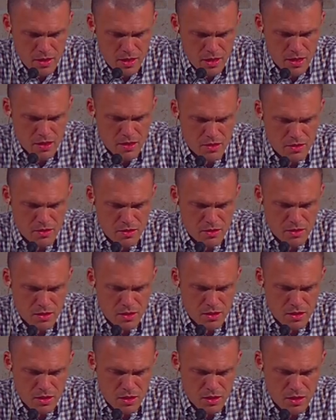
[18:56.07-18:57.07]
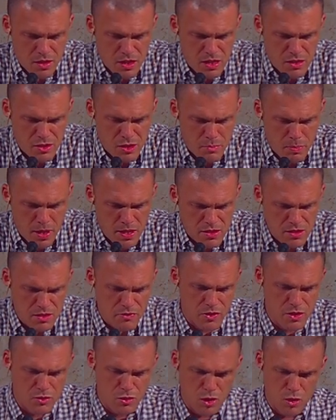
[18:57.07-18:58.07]
is, the basis of
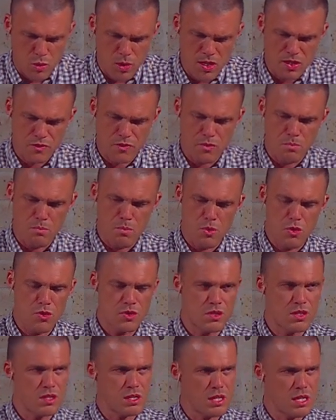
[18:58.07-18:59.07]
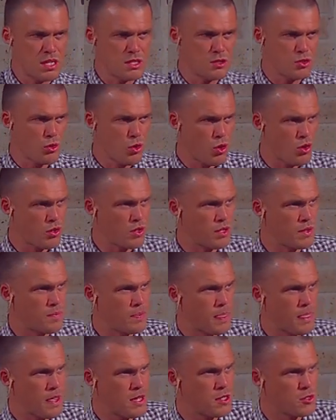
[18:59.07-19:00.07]
his request for mercy is not
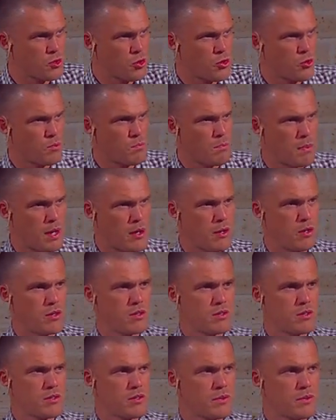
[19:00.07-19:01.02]
his own merit.